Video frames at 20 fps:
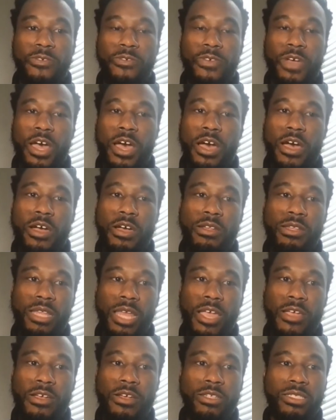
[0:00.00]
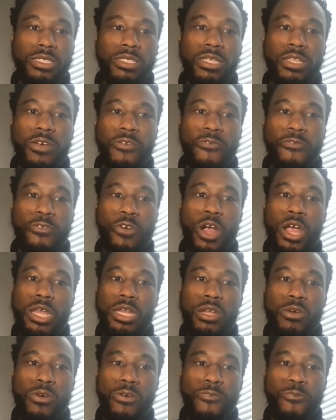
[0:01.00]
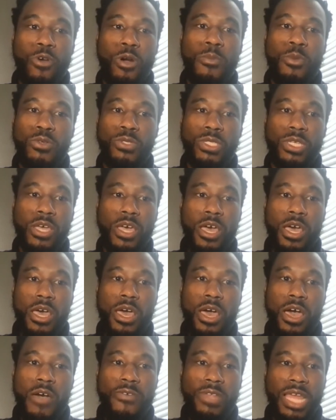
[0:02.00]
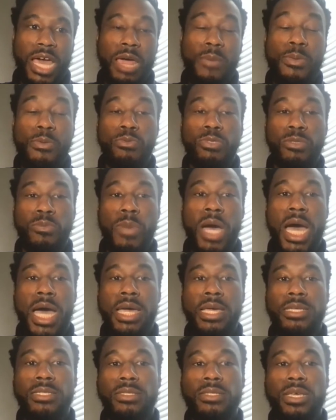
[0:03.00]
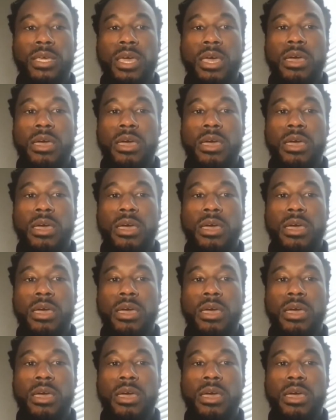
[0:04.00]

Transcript: like to the front or foremost of a lot of people's minds.